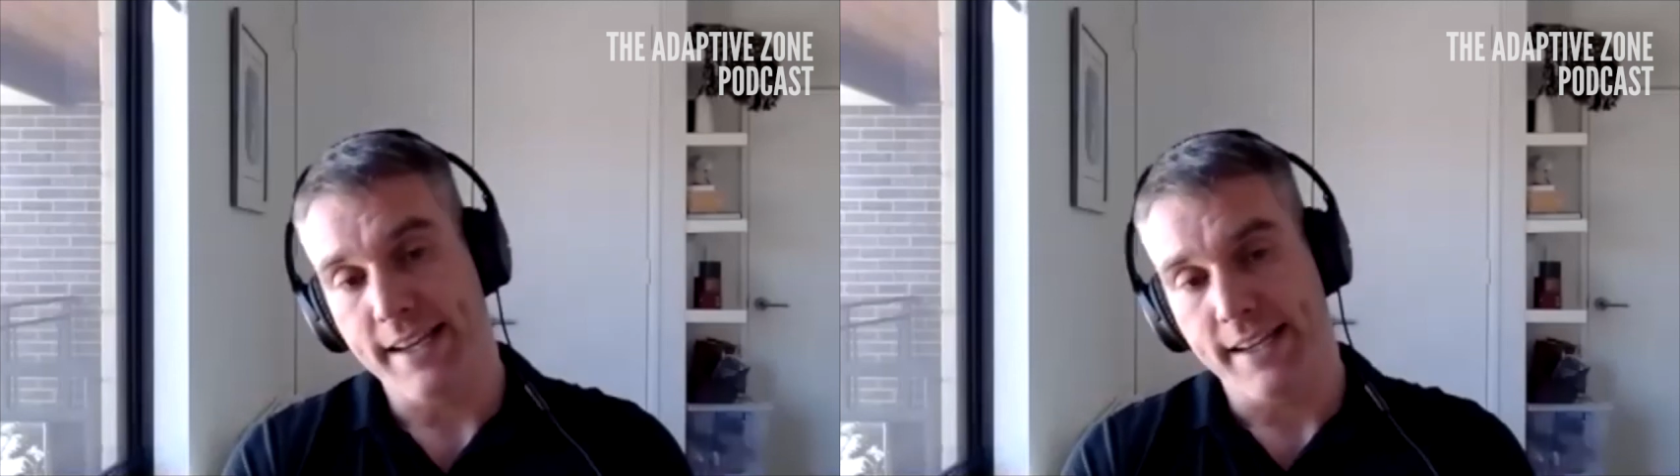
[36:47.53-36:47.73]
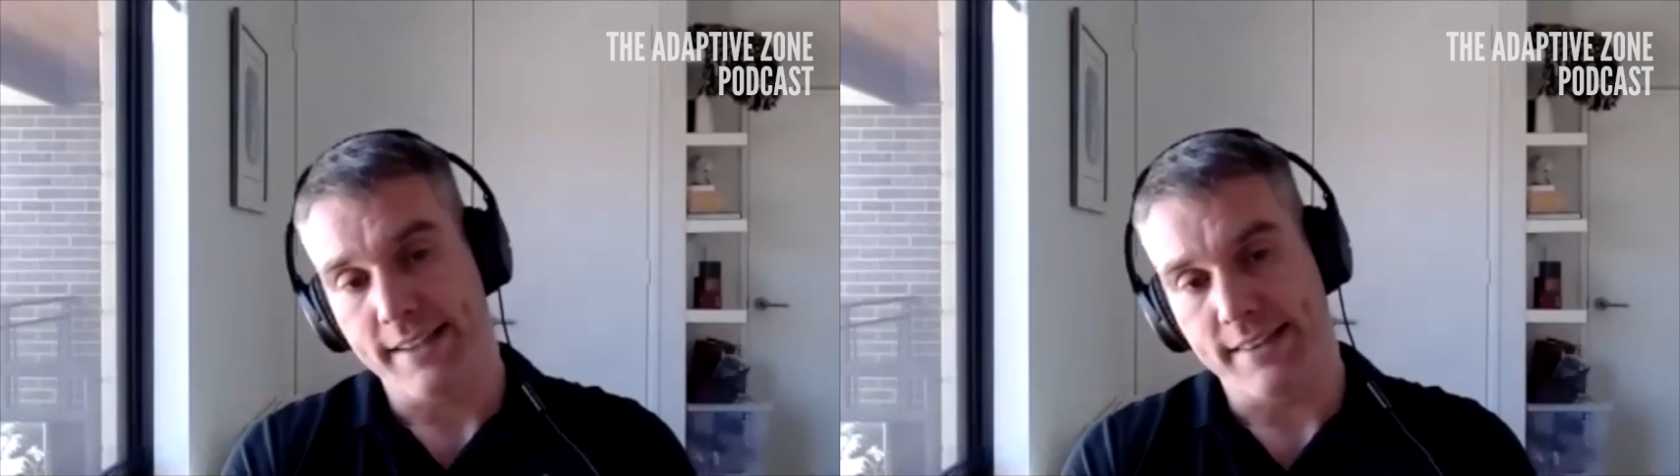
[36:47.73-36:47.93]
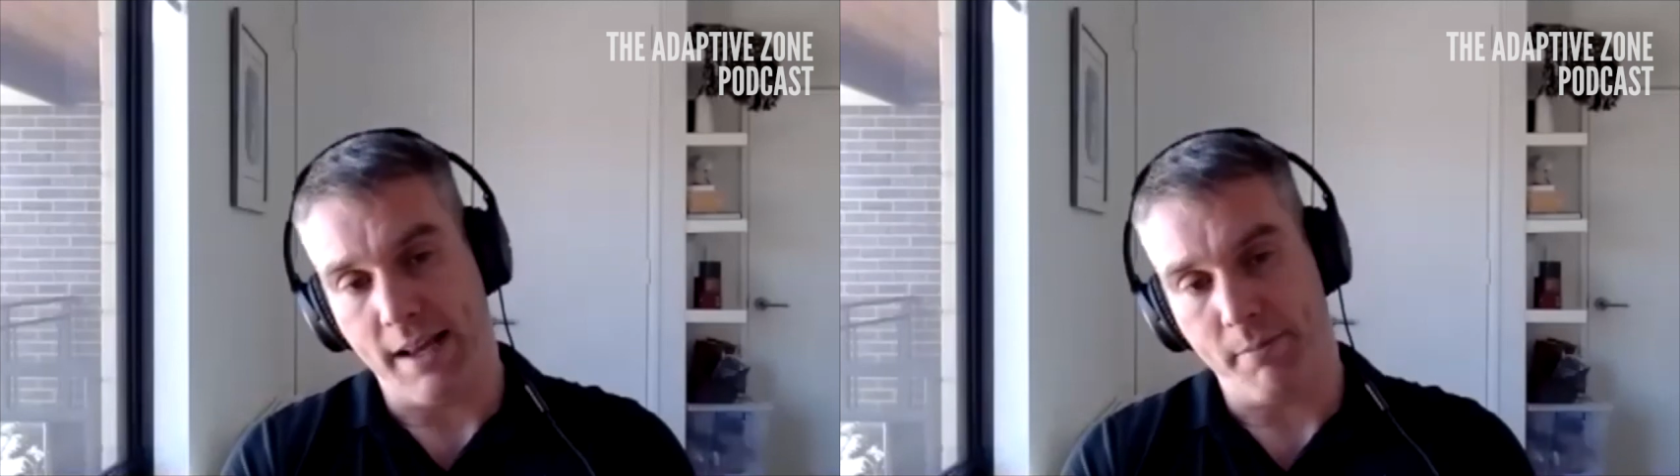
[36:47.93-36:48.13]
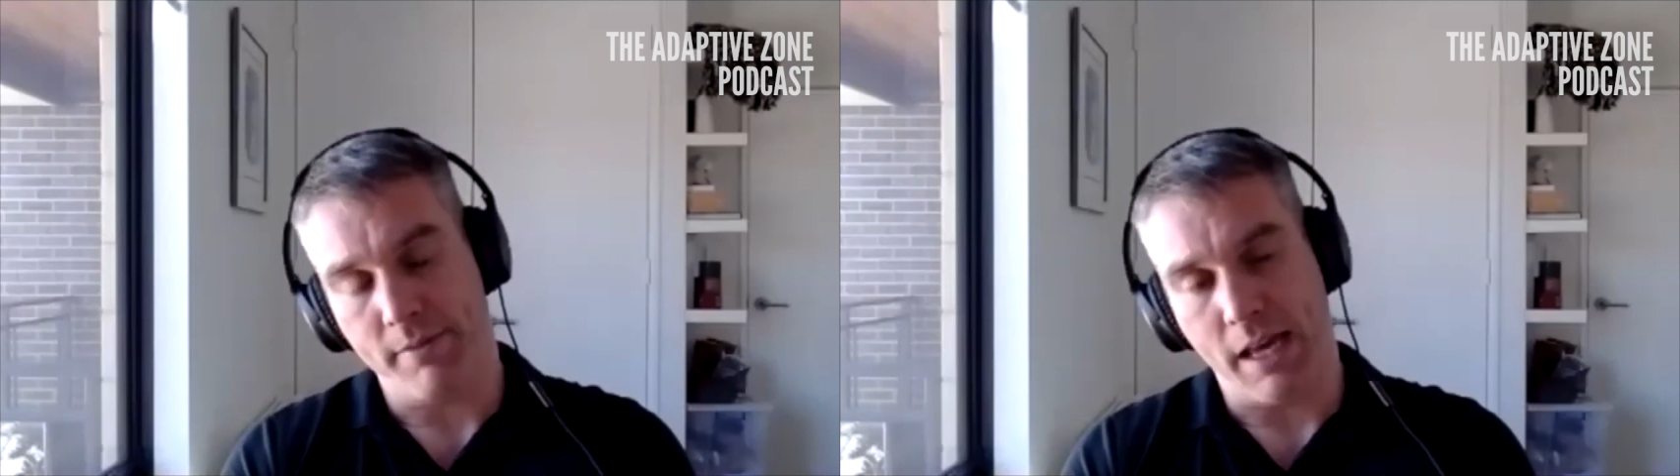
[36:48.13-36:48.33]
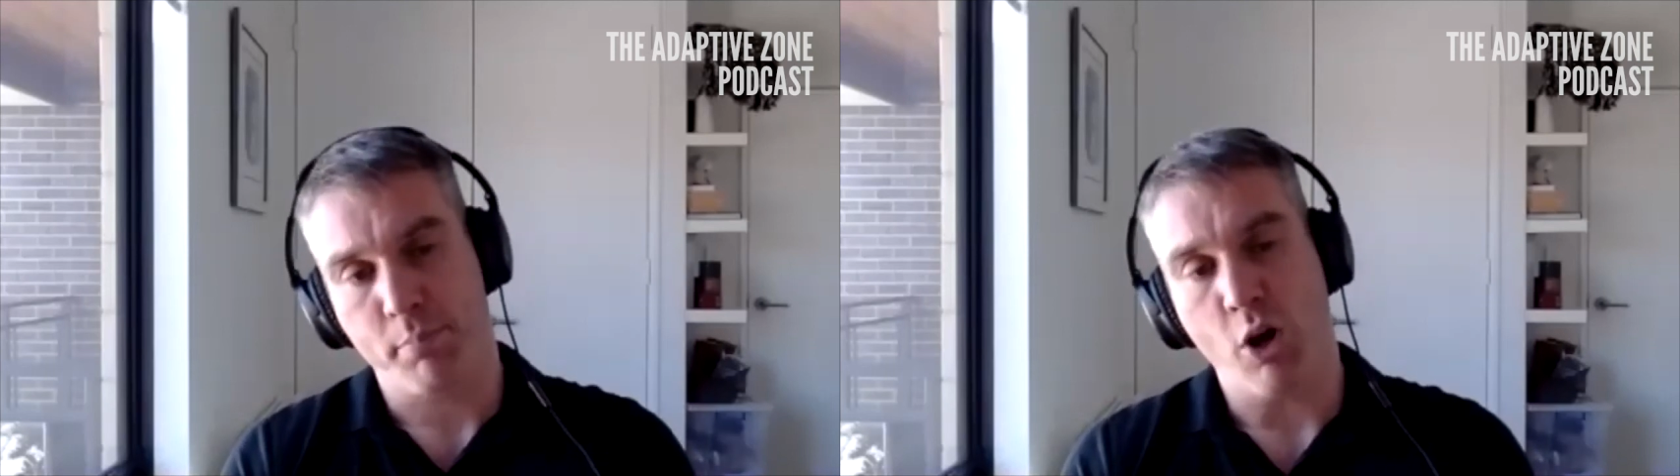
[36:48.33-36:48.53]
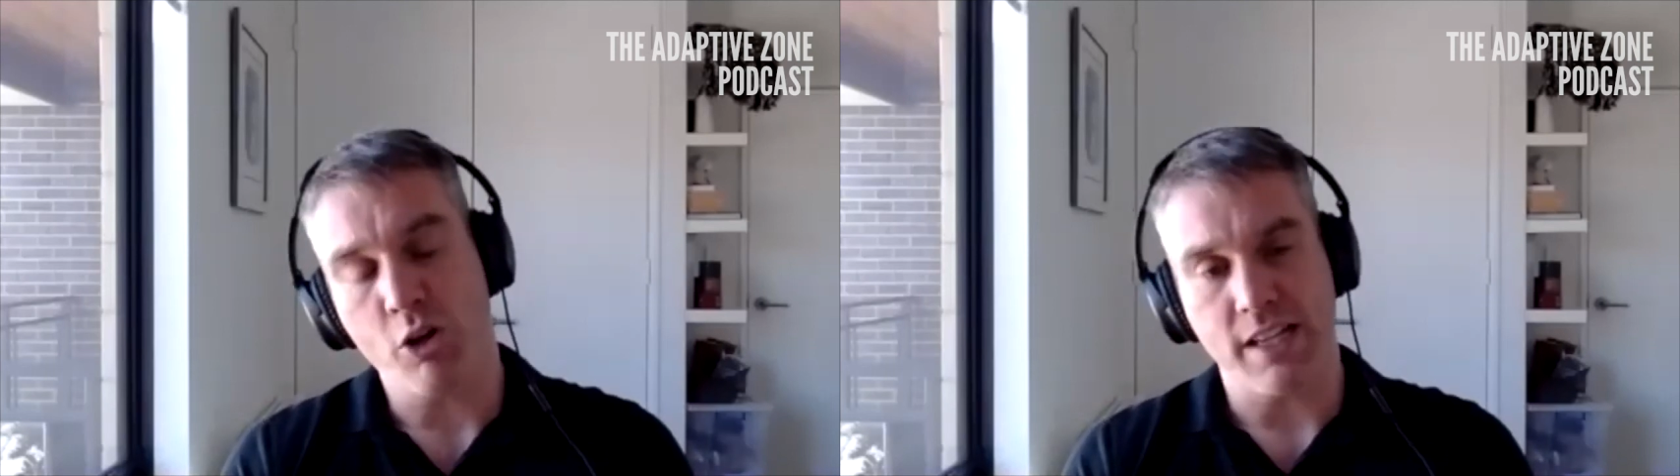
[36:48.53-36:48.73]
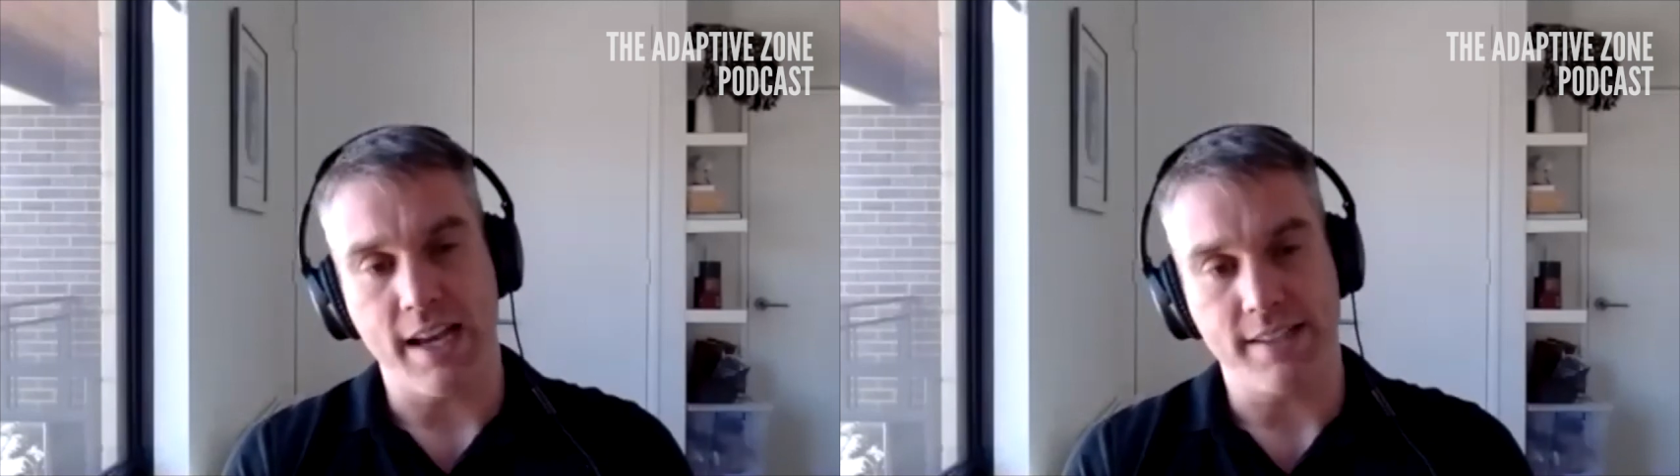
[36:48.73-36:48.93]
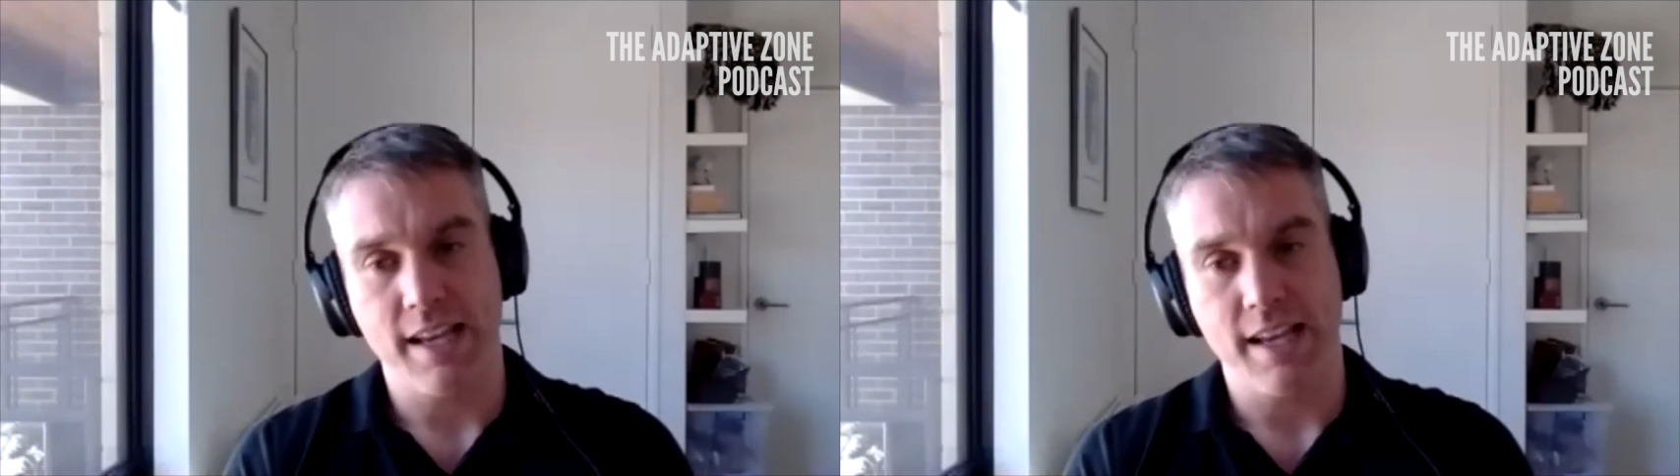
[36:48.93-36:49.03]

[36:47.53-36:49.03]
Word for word: that, that process.